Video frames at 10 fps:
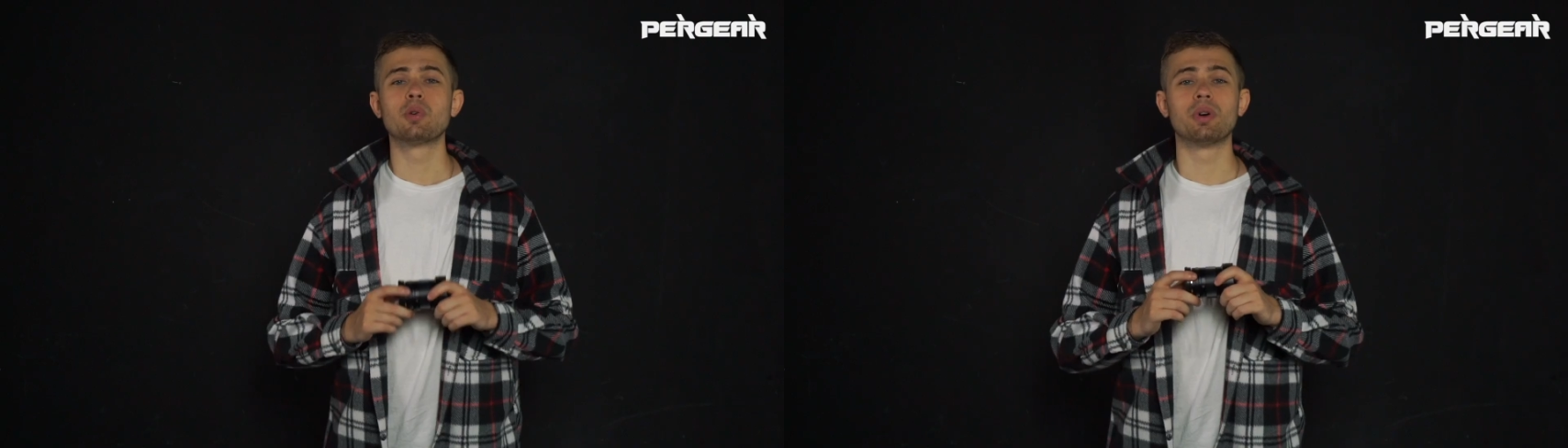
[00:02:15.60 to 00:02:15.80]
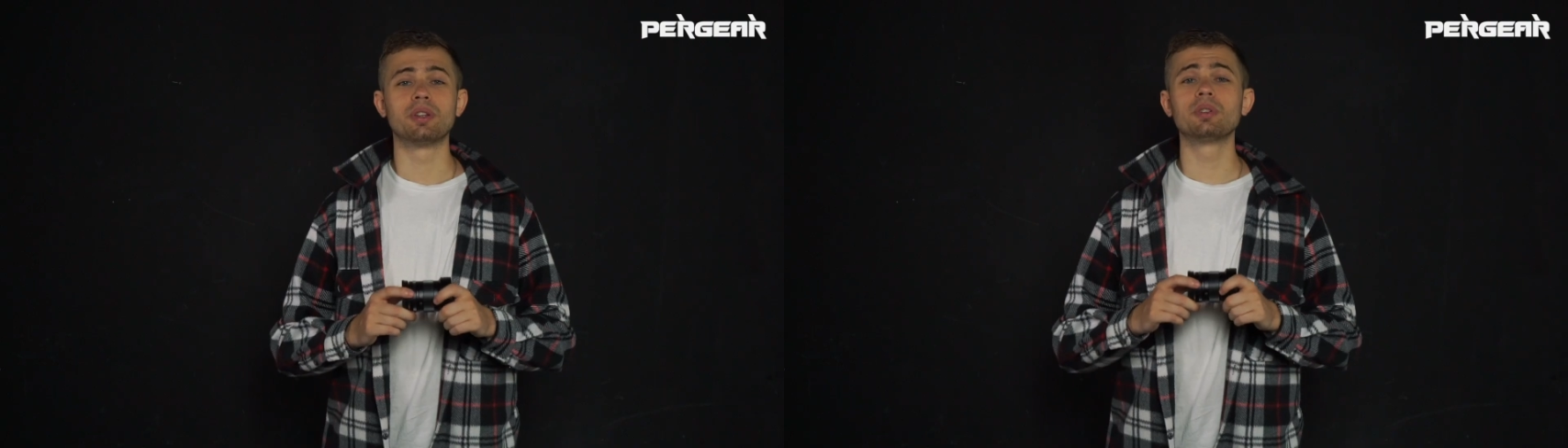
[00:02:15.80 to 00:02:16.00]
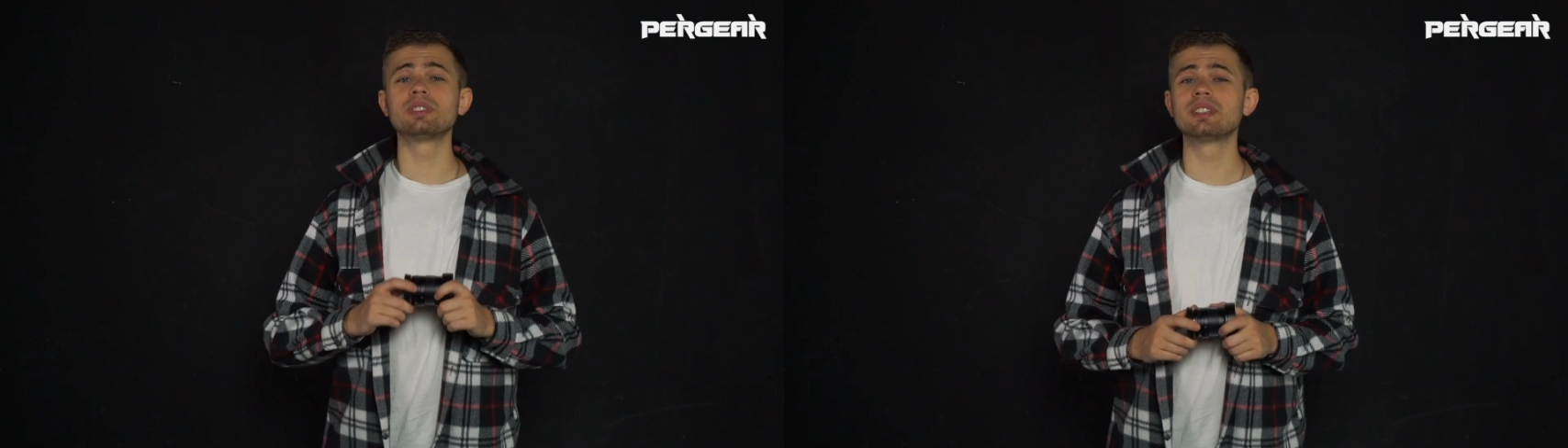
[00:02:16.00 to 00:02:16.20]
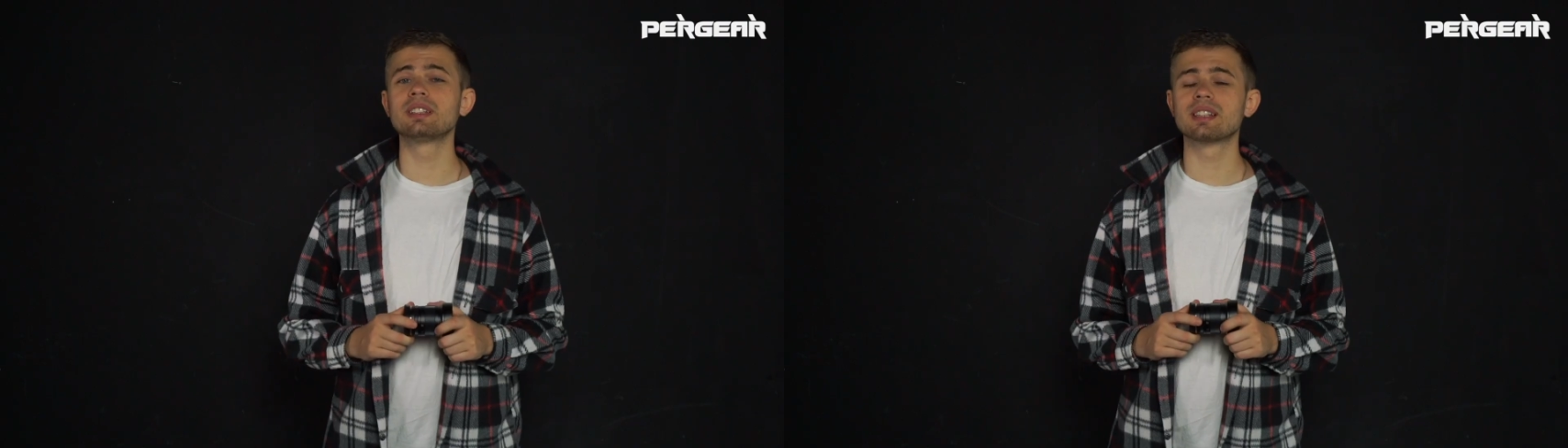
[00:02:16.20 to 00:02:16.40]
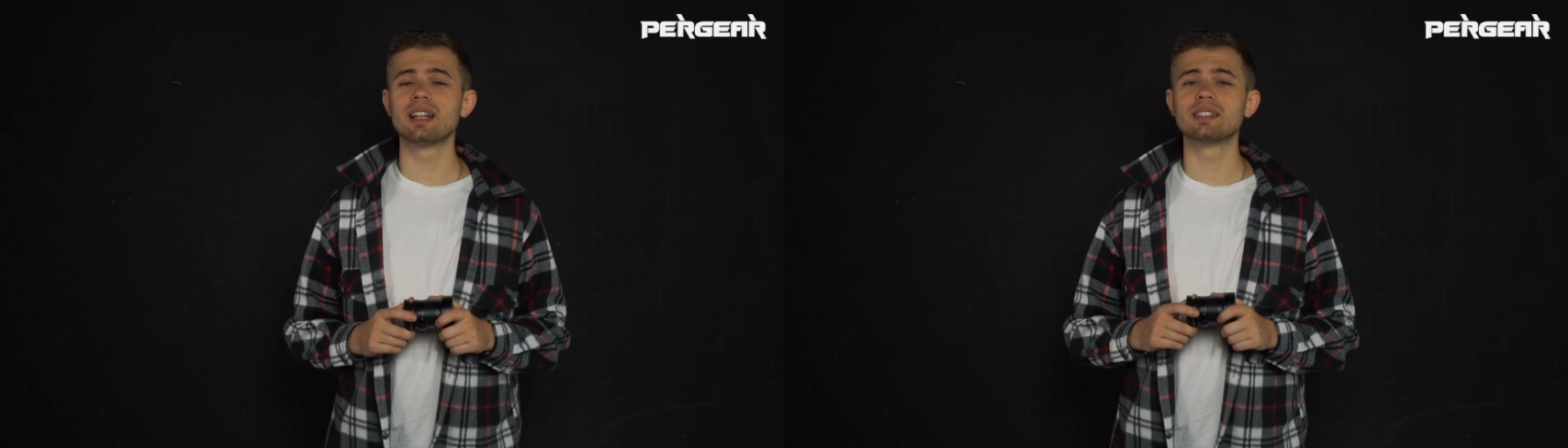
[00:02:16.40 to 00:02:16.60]
When using
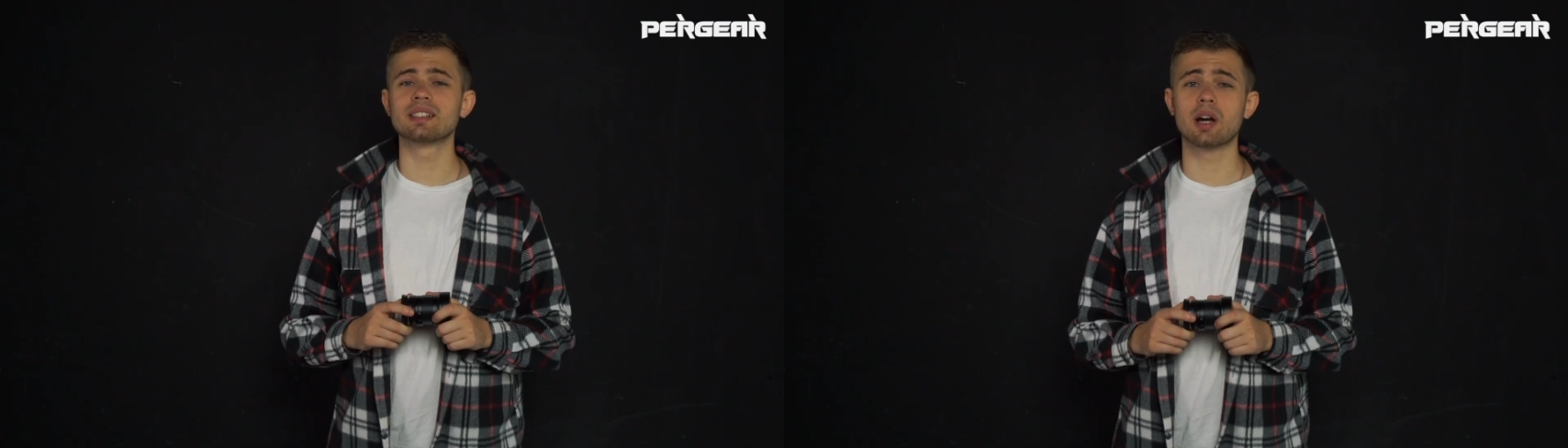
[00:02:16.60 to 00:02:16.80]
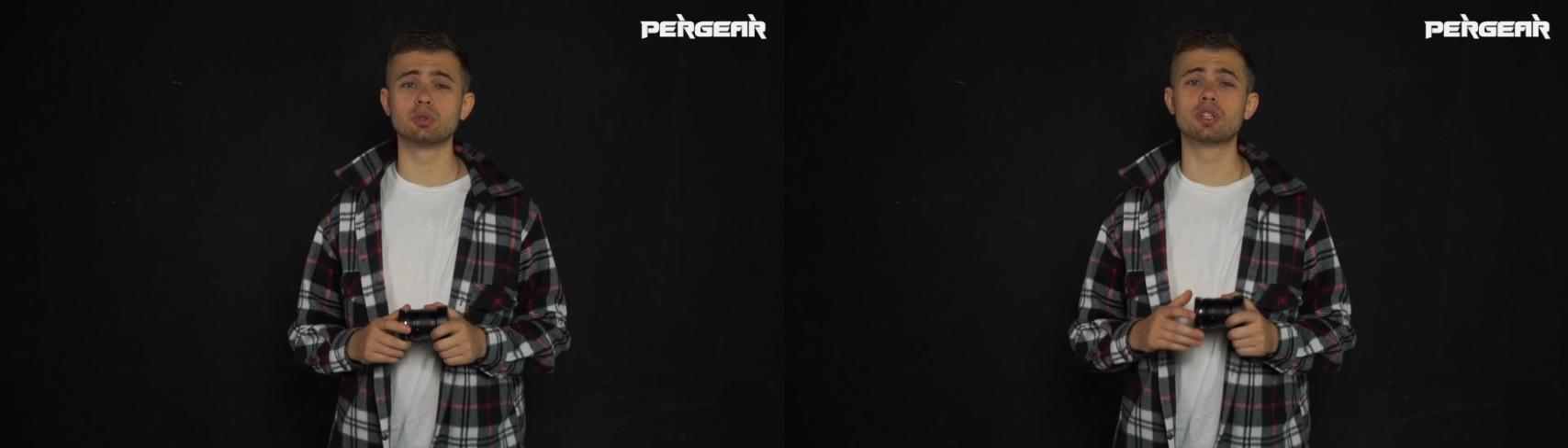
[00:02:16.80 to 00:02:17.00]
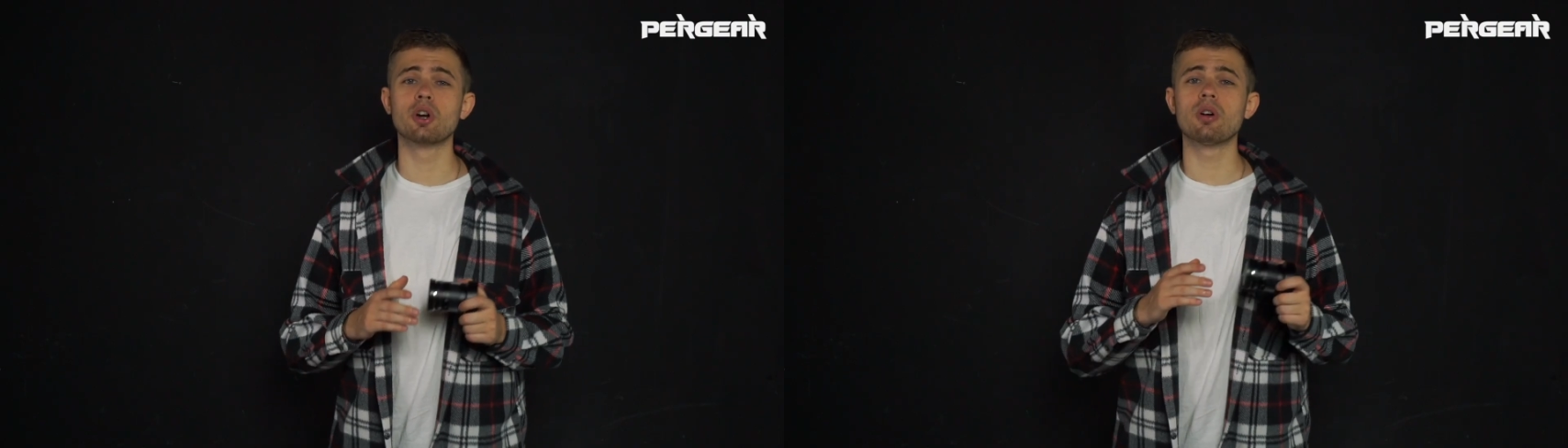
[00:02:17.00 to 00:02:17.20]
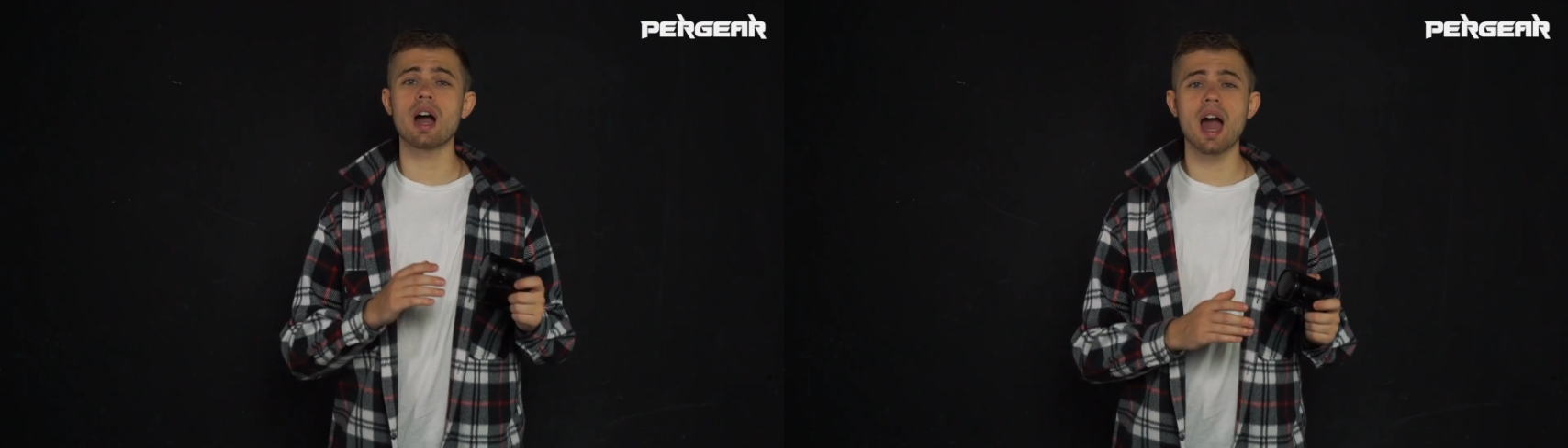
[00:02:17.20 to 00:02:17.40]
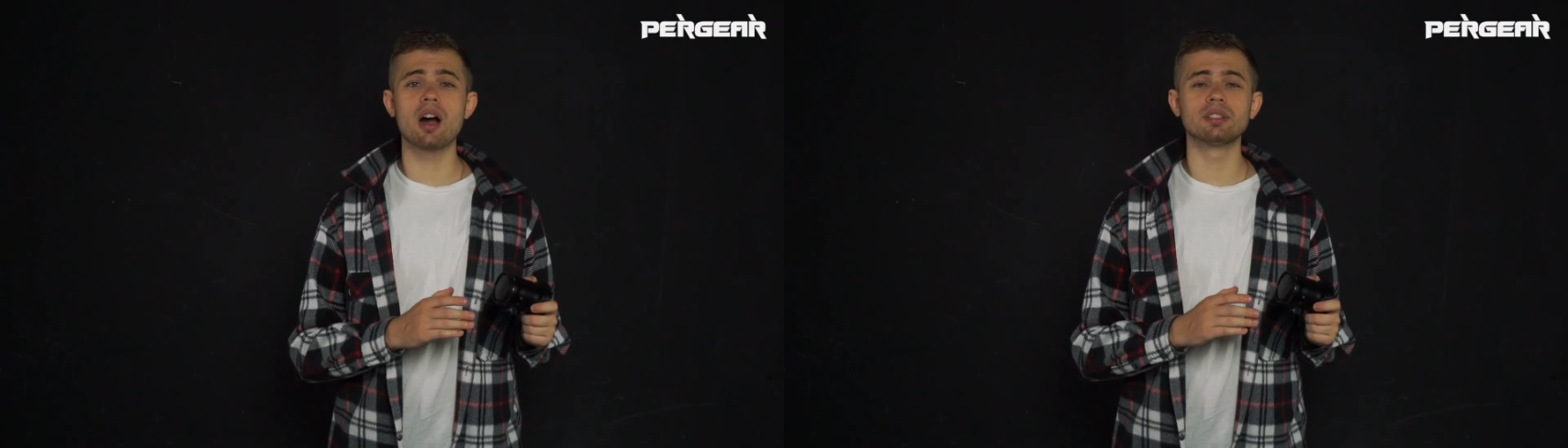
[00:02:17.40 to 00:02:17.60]
this lens, I would go
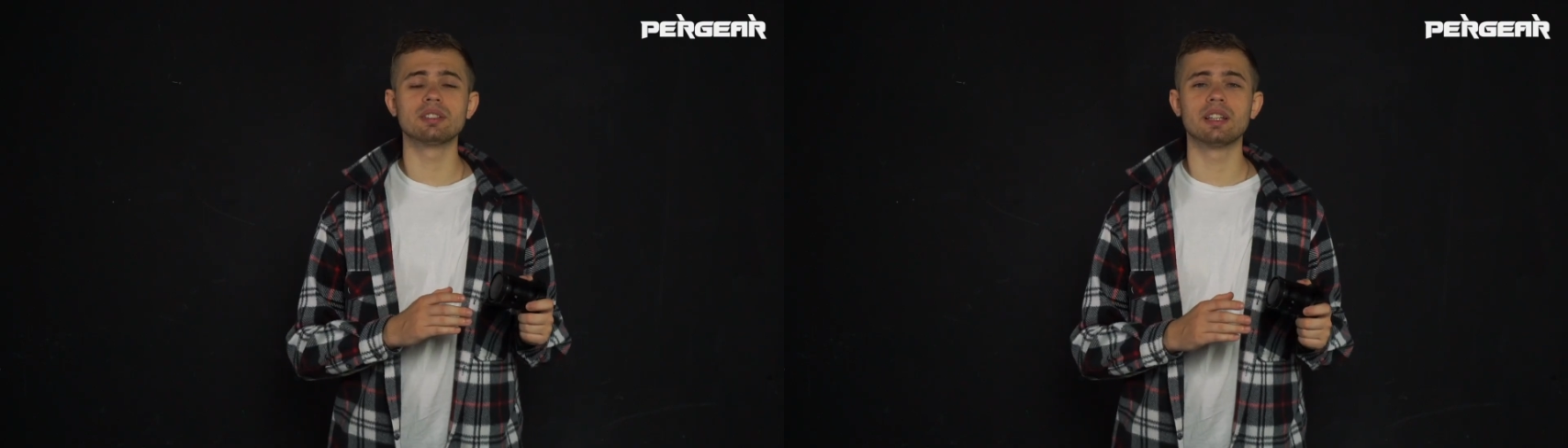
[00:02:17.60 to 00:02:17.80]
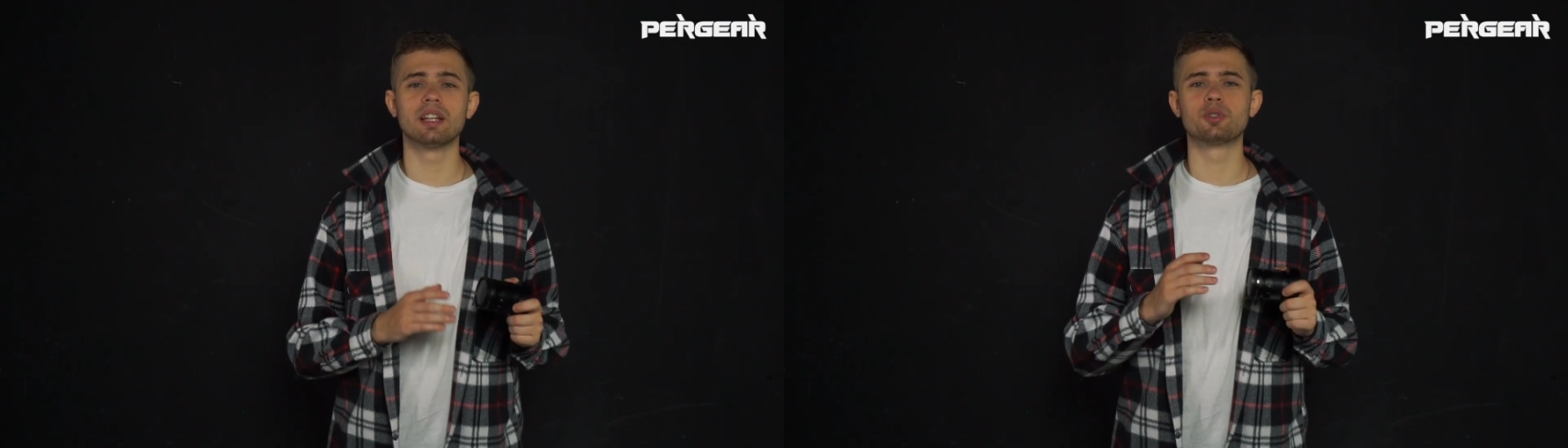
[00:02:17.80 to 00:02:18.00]
out